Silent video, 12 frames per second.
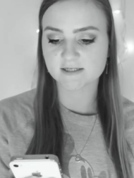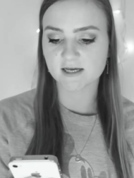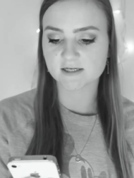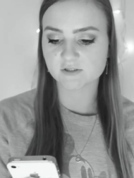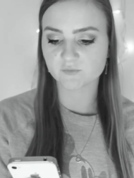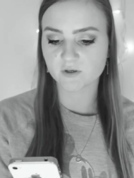
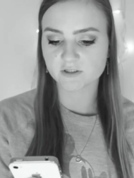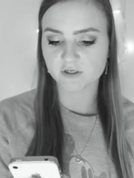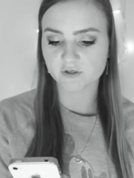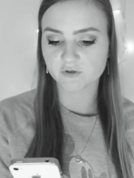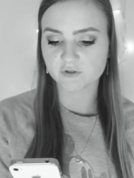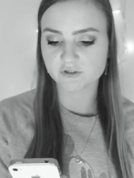asked what are
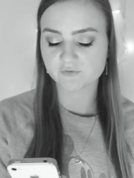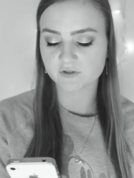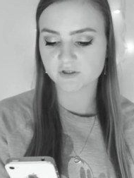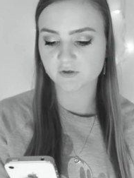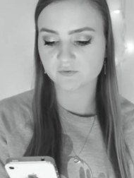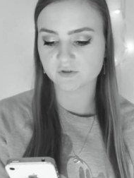your New Year's
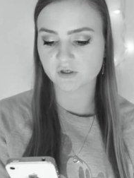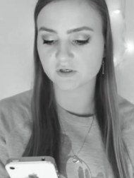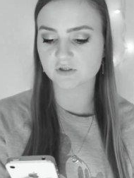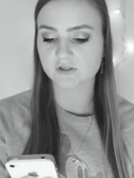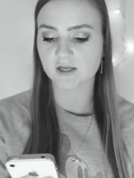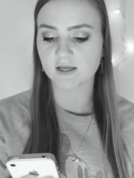
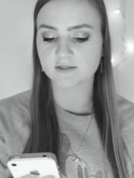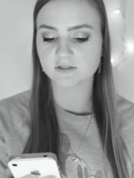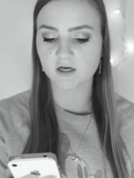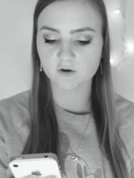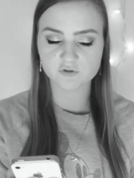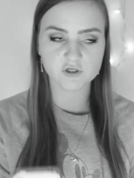resolutions and
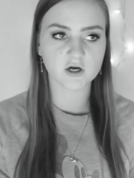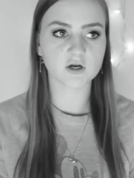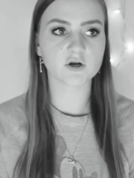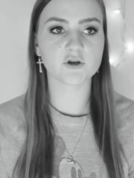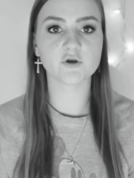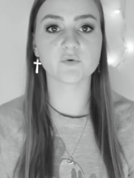how tall
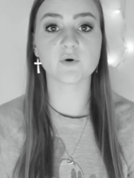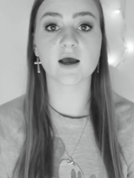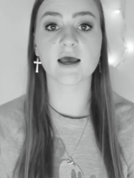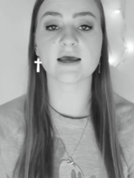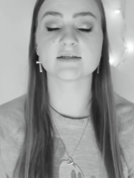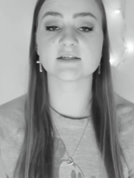are you
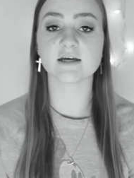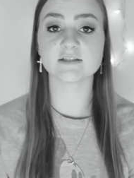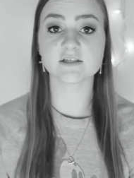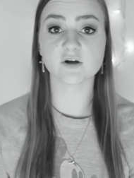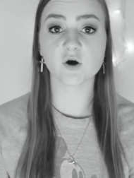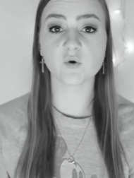and I
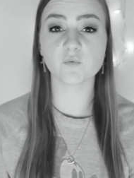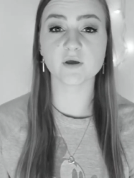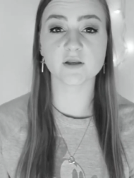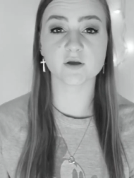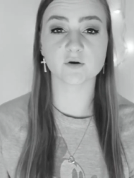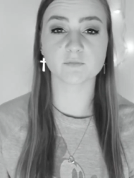did a whole
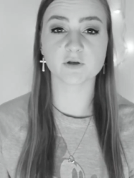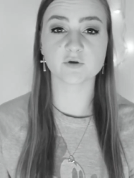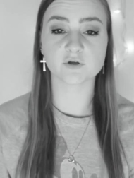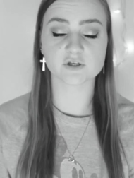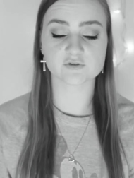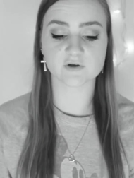video on my New
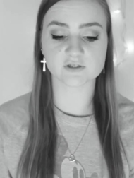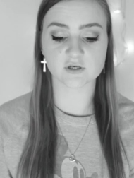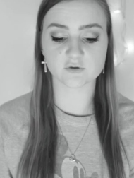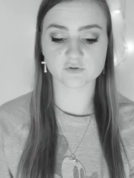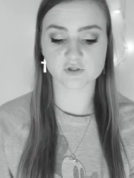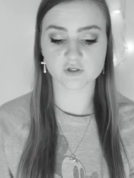Year's
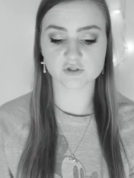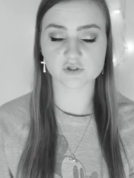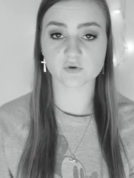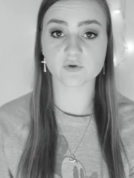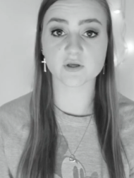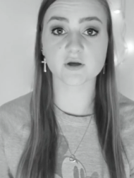resolutions,
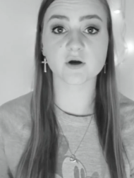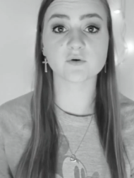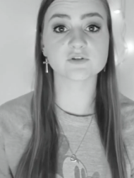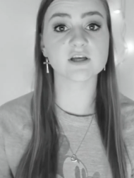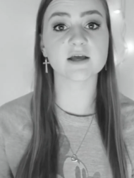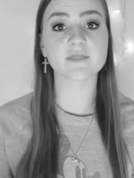so you can go
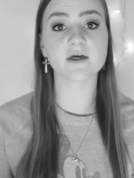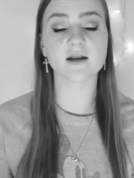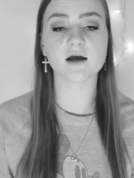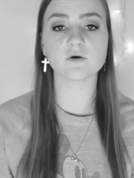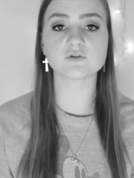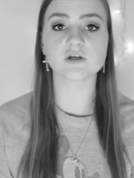check that
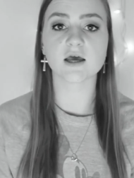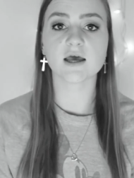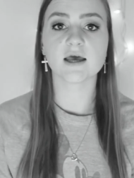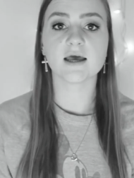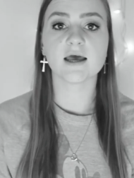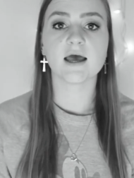out
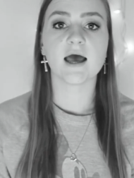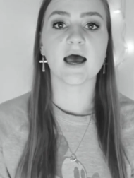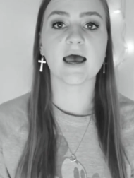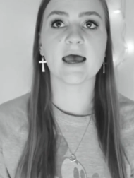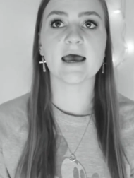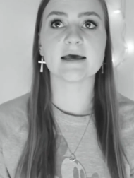
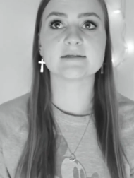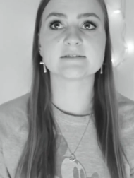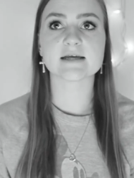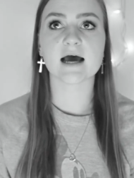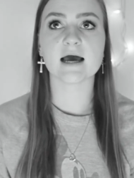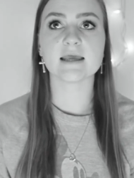and
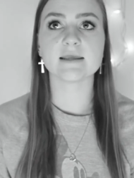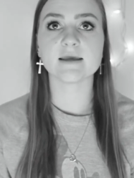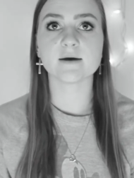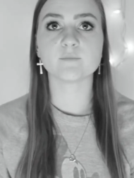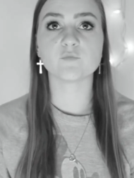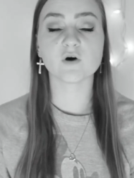I
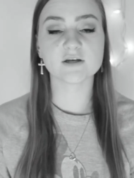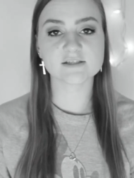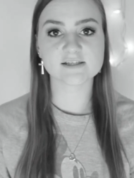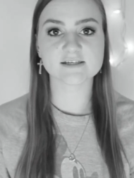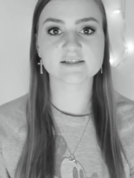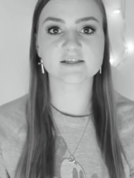am
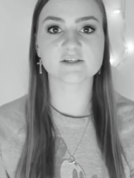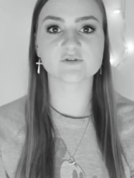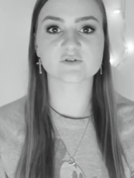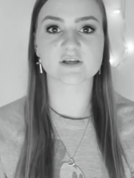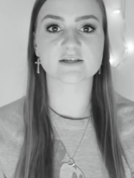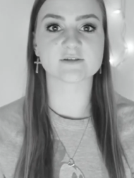162
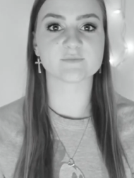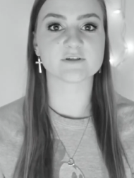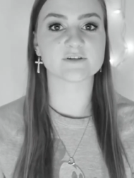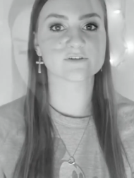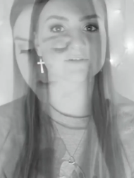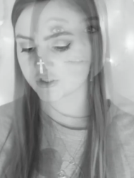
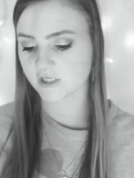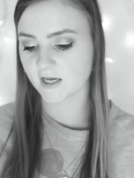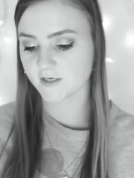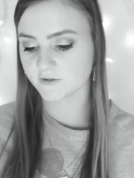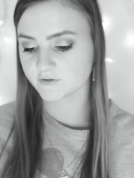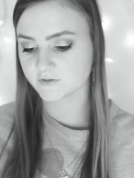centimeters.
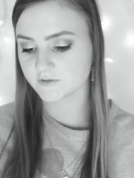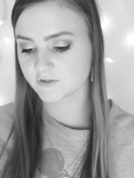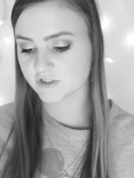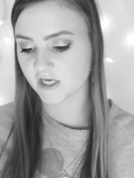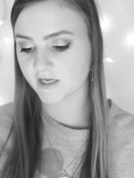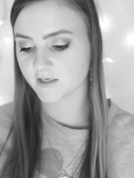Shannon
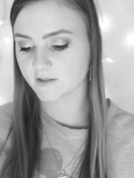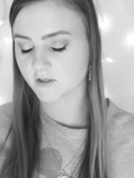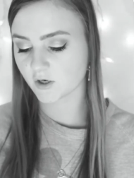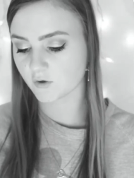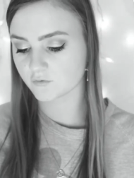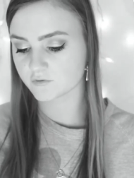Jade
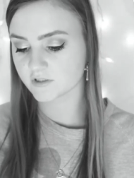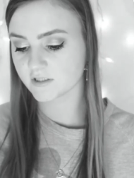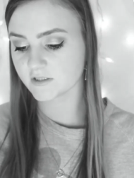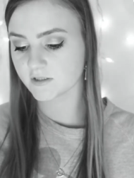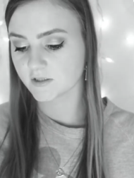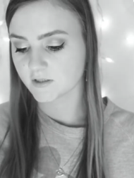
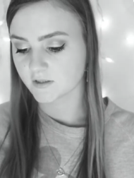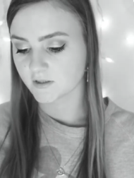OD